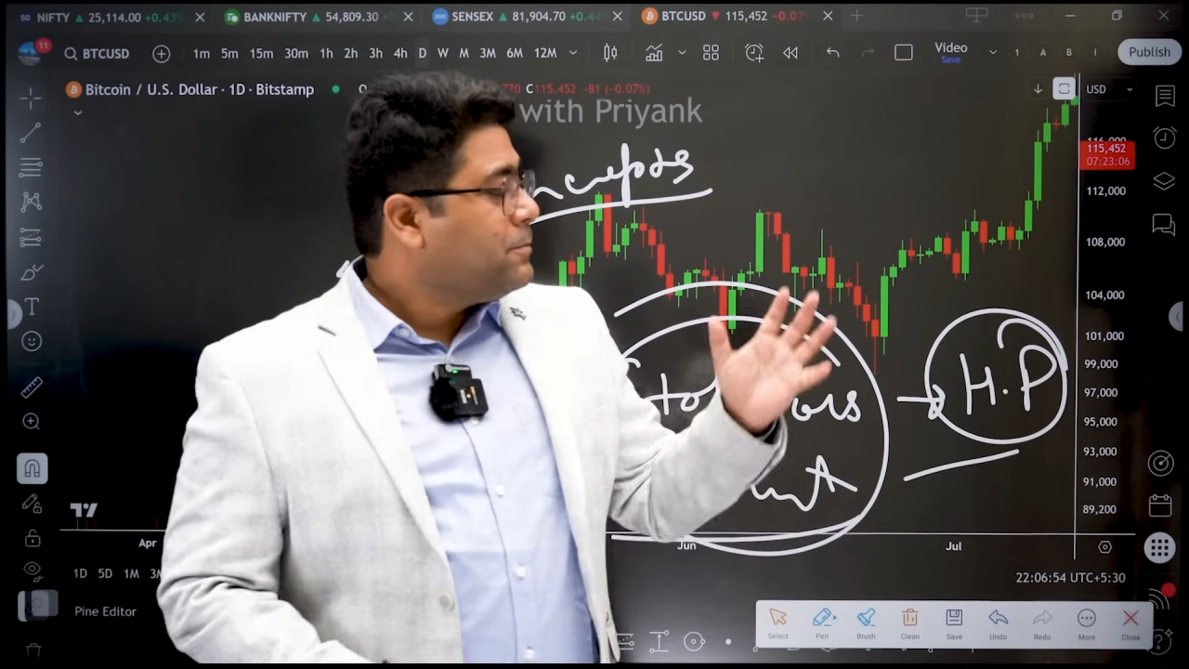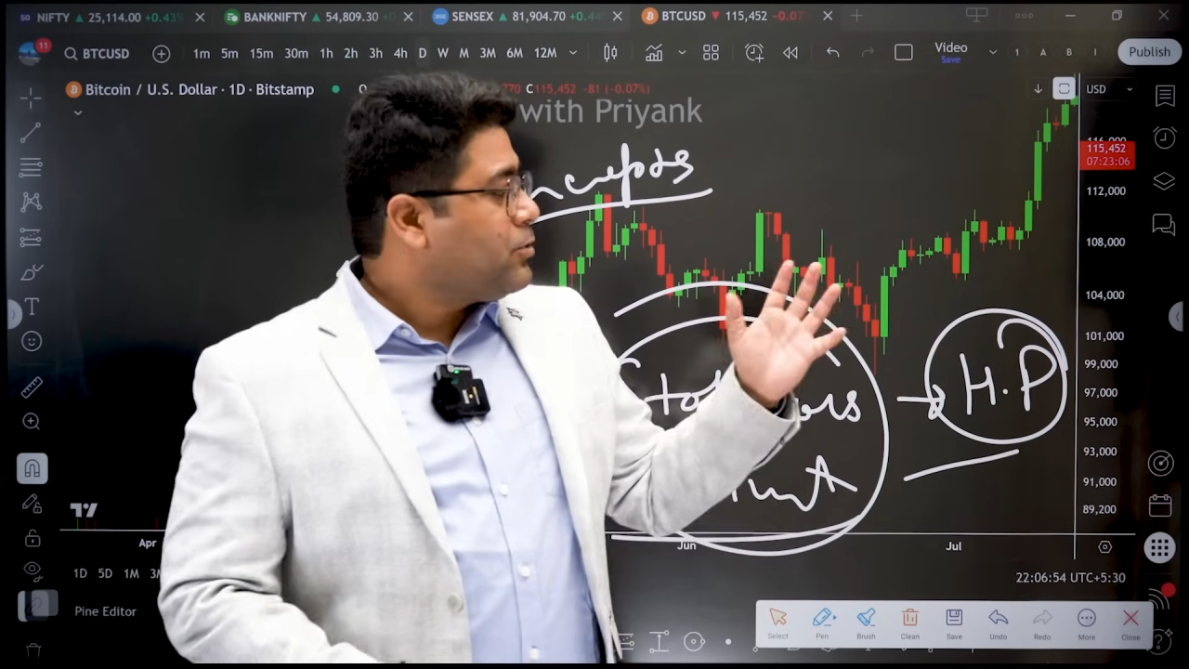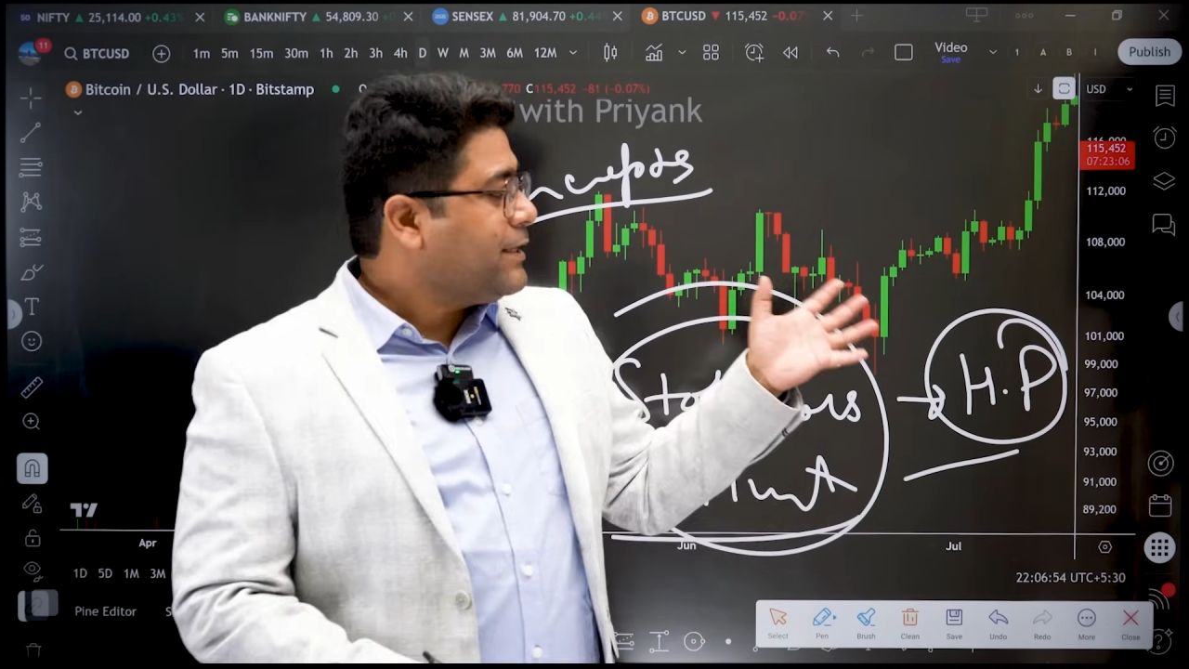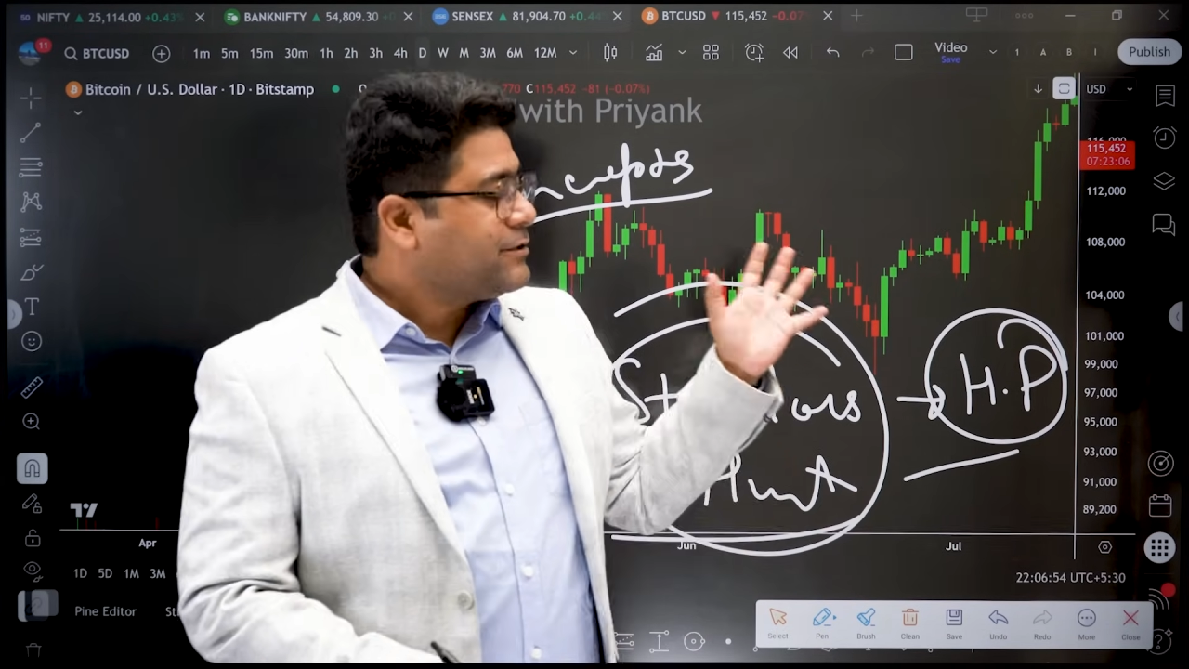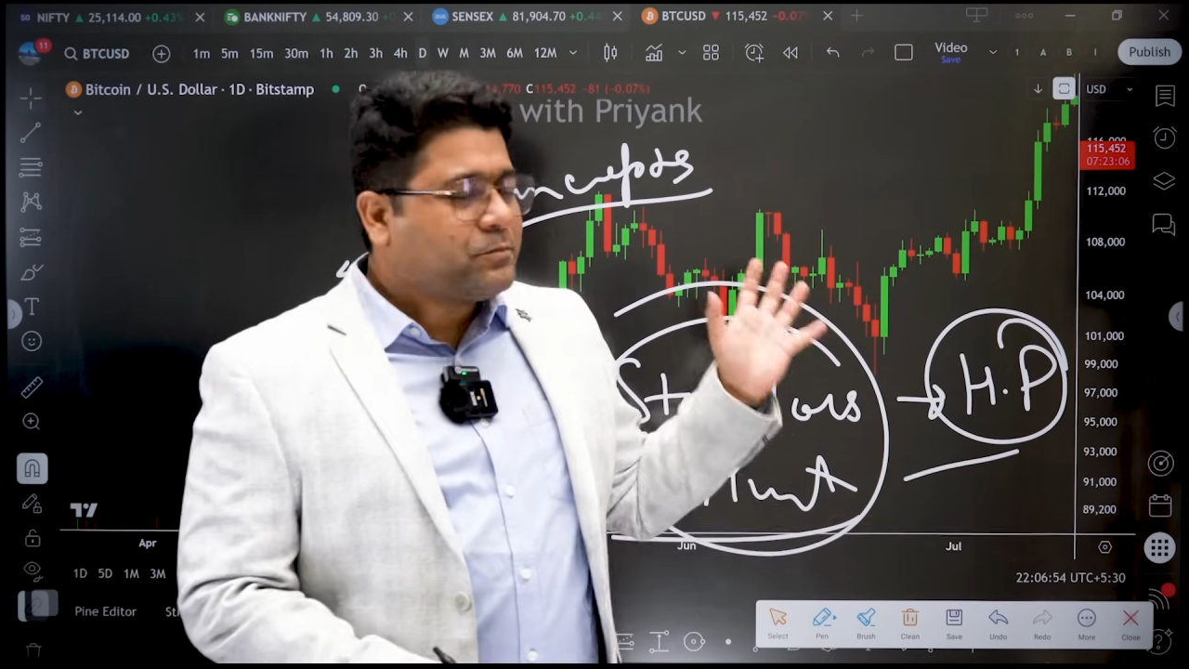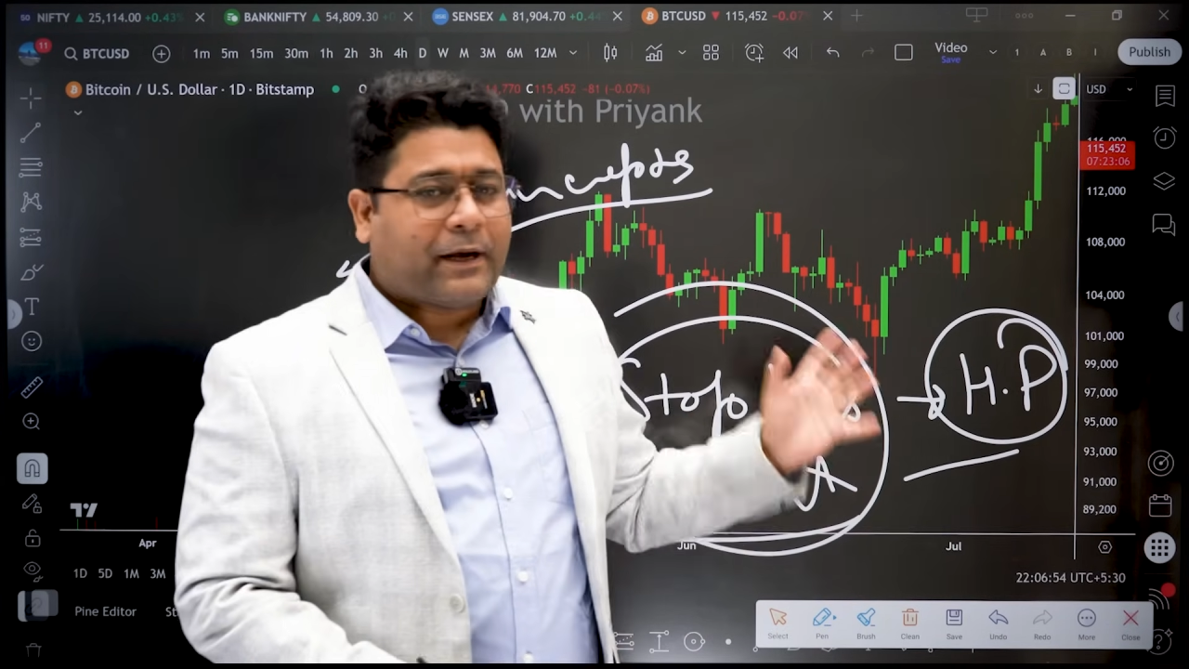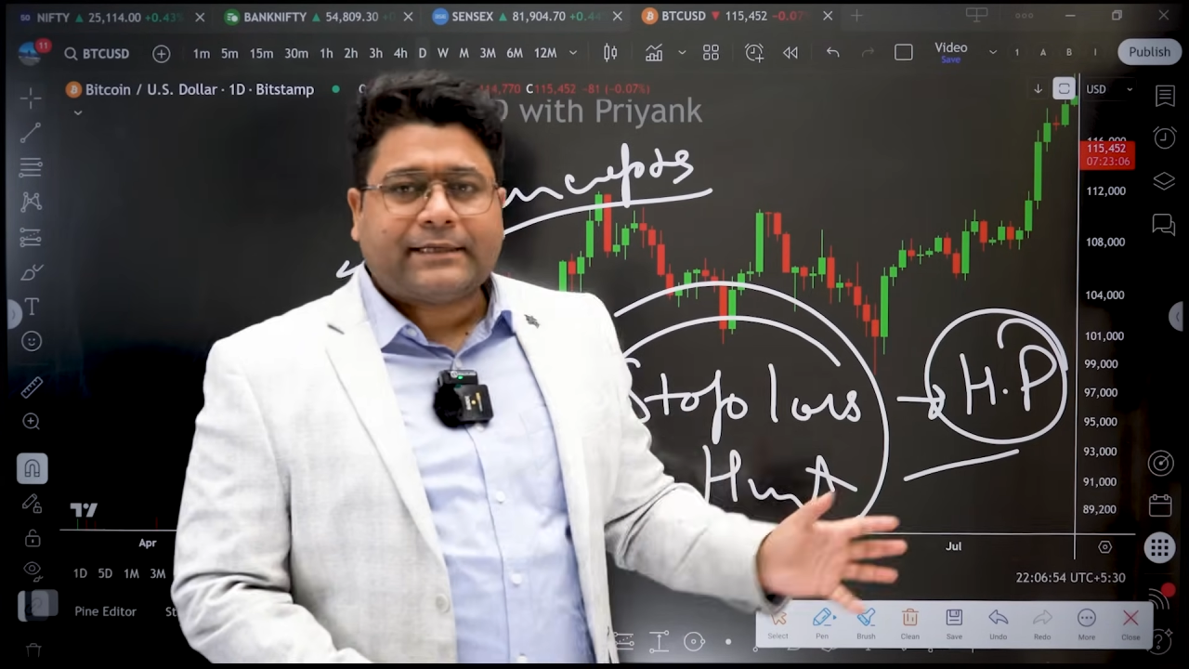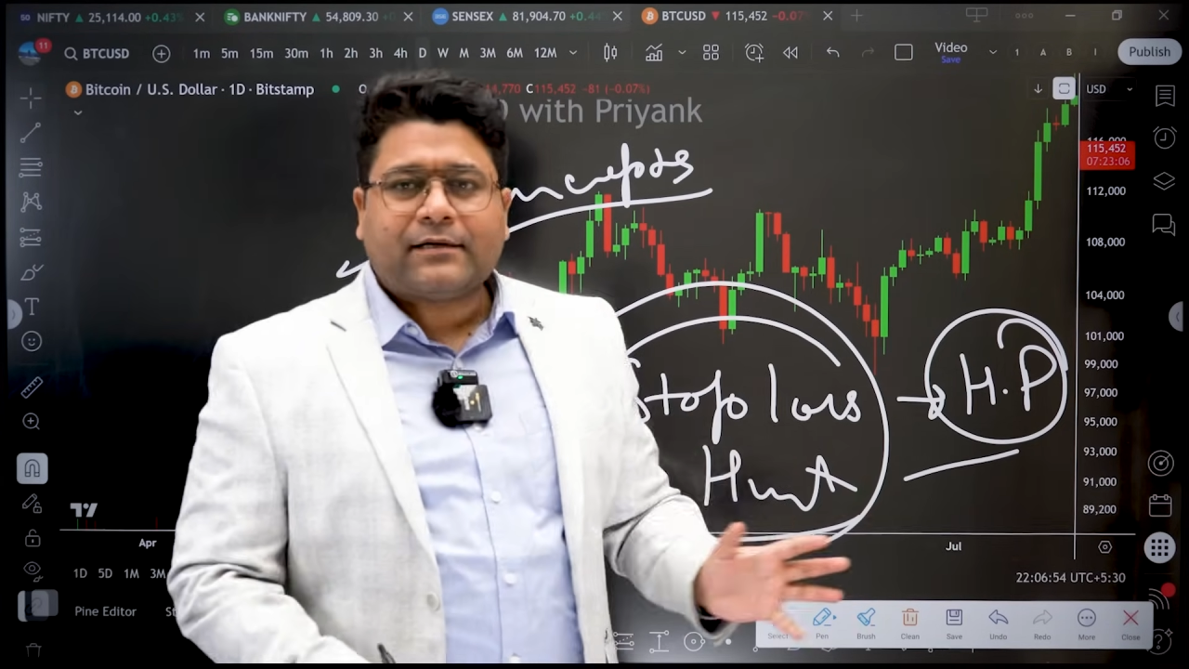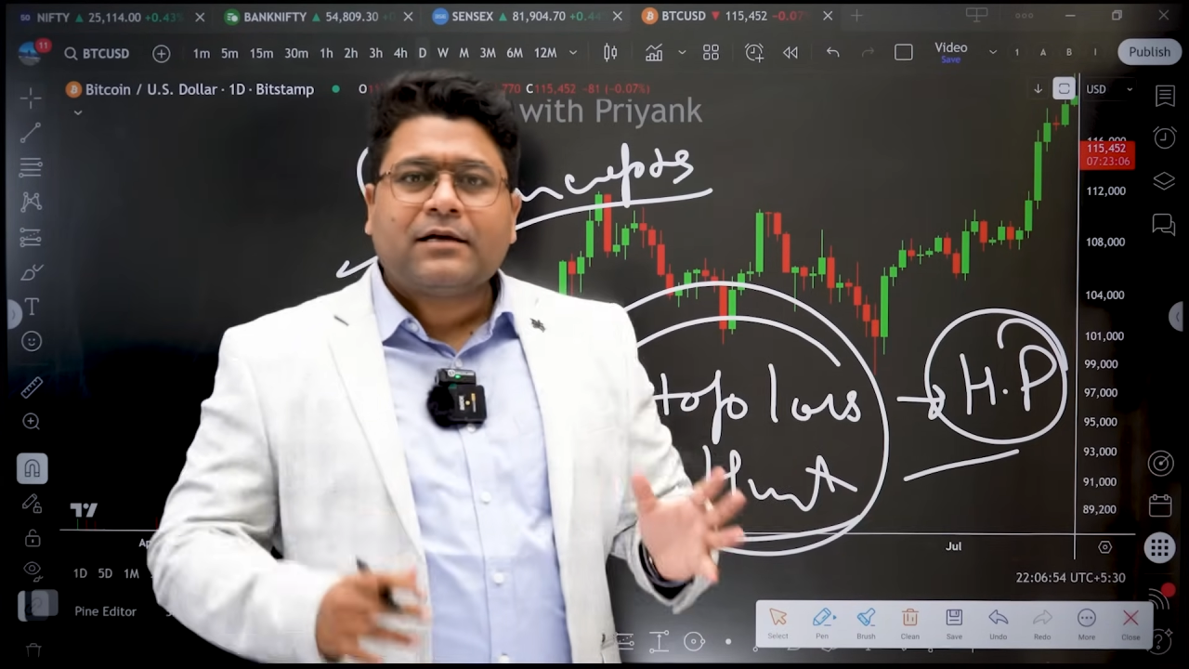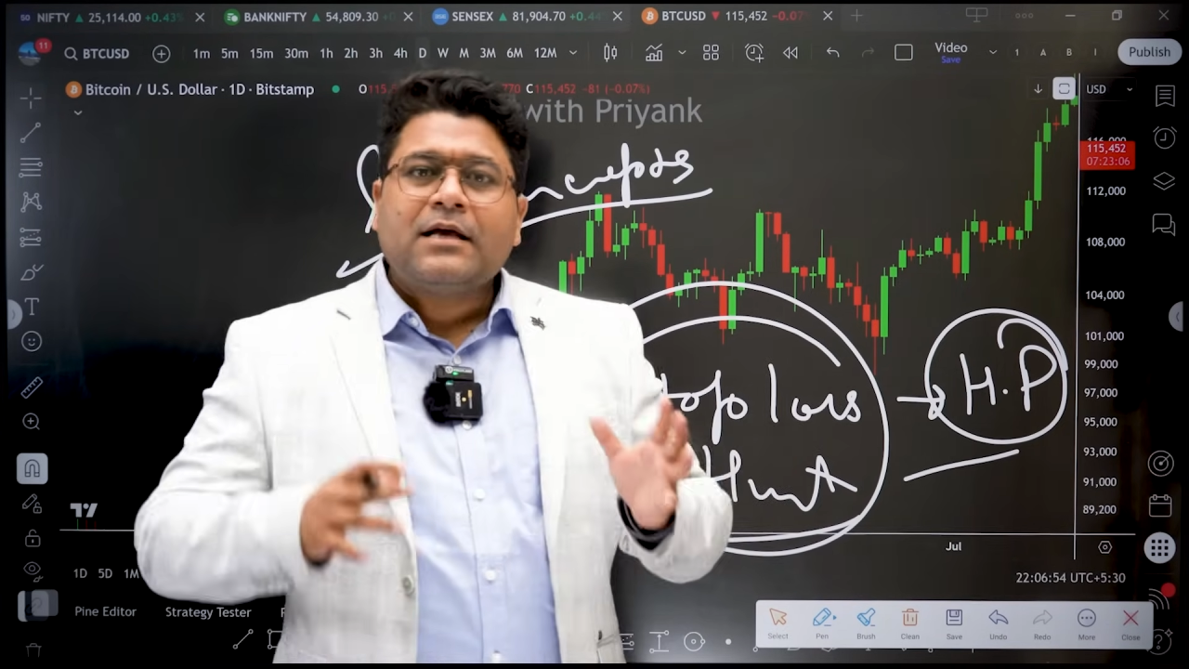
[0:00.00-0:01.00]
price
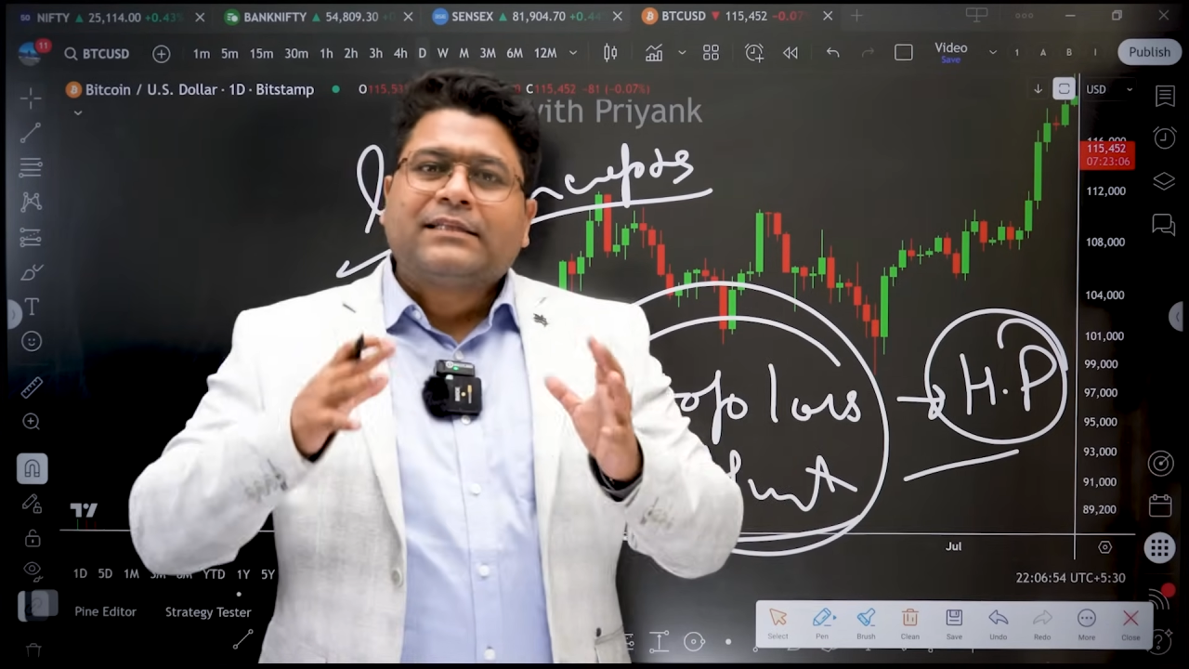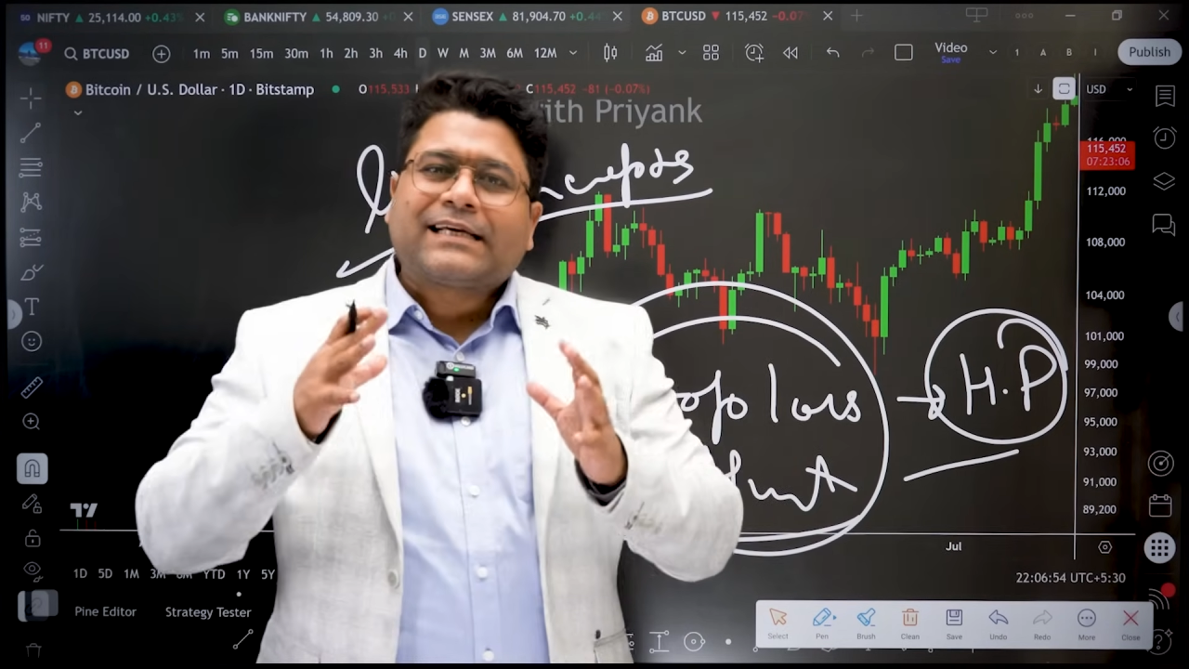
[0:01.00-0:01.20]
better,